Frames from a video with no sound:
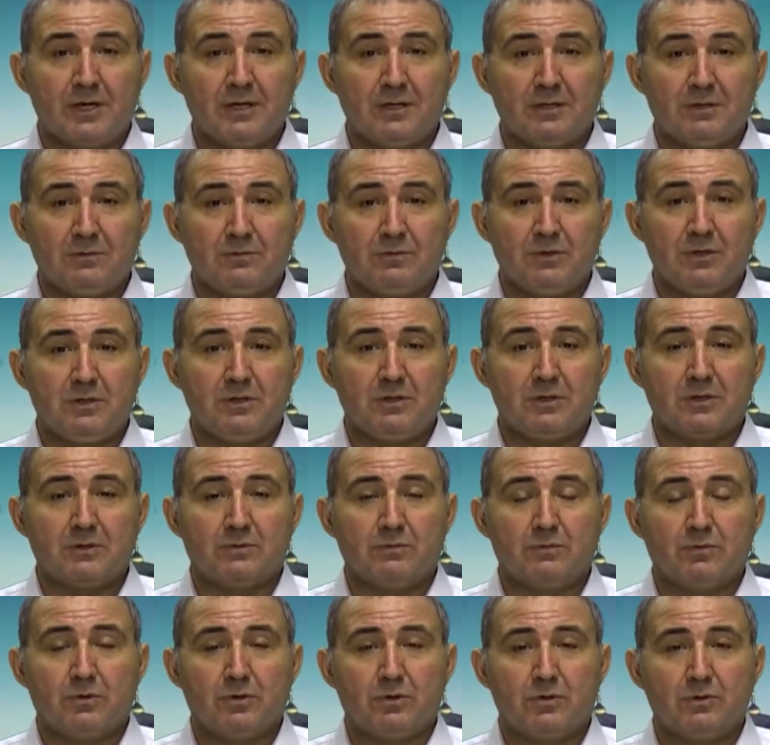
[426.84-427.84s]
we
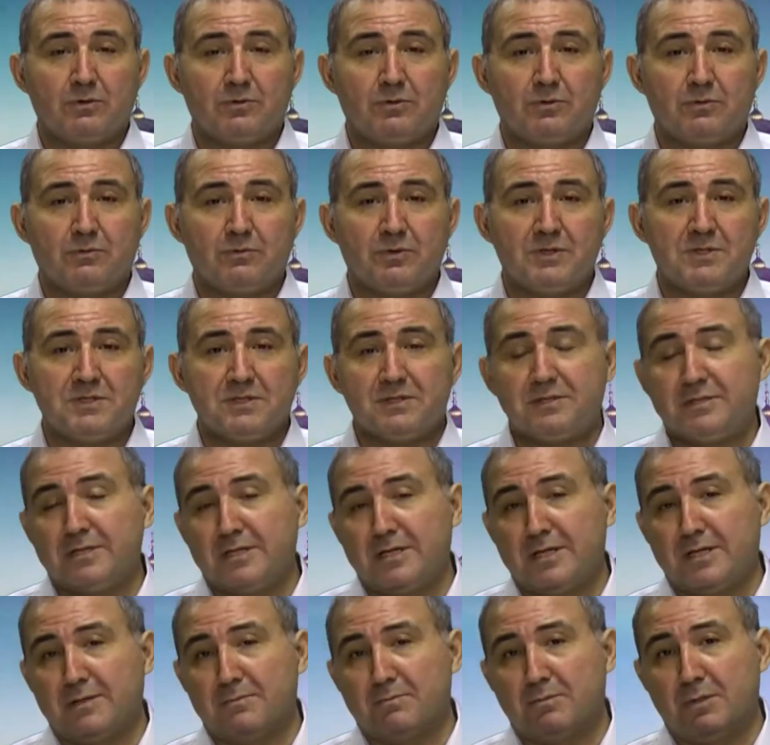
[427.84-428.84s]
were
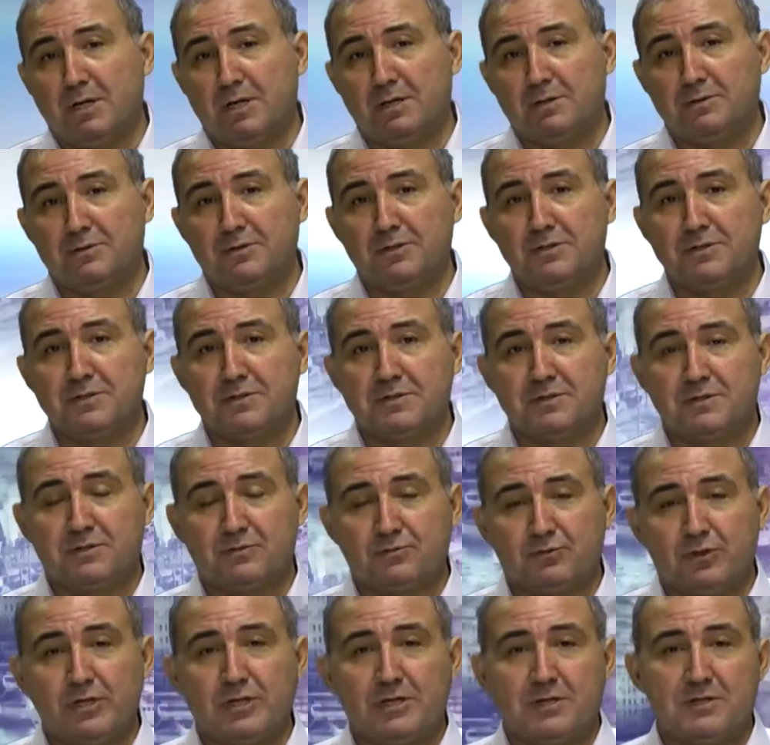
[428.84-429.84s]
visiting Mardin
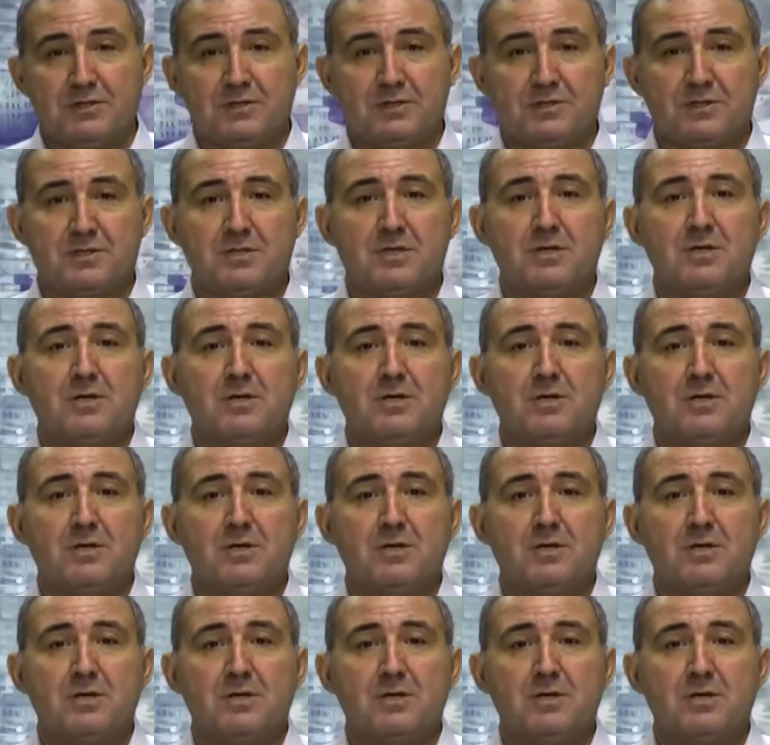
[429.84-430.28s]
streets,